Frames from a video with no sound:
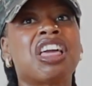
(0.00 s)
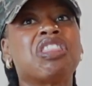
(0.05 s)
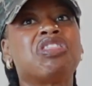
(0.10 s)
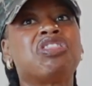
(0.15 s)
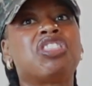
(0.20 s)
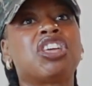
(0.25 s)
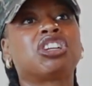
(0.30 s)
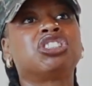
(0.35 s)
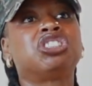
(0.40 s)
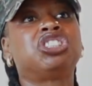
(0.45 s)

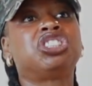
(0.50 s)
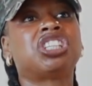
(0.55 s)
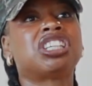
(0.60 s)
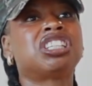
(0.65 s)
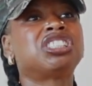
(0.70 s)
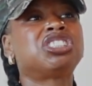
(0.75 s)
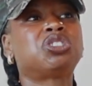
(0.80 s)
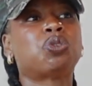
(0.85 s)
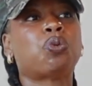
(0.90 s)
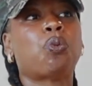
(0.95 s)
They're
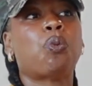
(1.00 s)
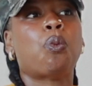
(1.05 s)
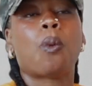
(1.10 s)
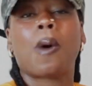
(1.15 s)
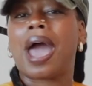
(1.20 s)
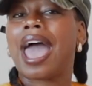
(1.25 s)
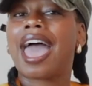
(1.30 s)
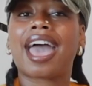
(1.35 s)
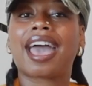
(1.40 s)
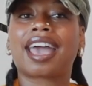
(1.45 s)
just
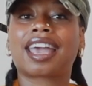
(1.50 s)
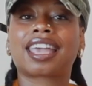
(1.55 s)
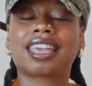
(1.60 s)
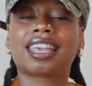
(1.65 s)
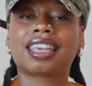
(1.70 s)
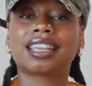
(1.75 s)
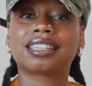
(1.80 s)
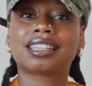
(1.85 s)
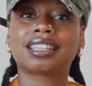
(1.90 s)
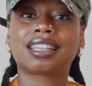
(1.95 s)

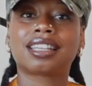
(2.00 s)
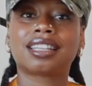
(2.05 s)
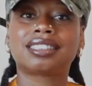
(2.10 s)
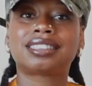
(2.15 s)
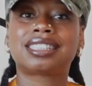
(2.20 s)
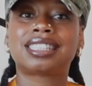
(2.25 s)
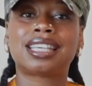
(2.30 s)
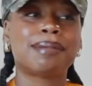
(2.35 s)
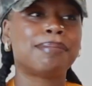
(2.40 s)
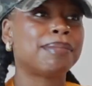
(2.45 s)
whack
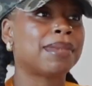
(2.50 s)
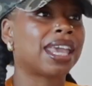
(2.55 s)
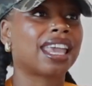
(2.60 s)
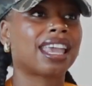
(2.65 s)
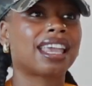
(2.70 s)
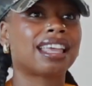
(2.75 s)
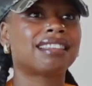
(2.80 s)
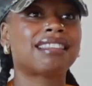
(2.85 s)
to me.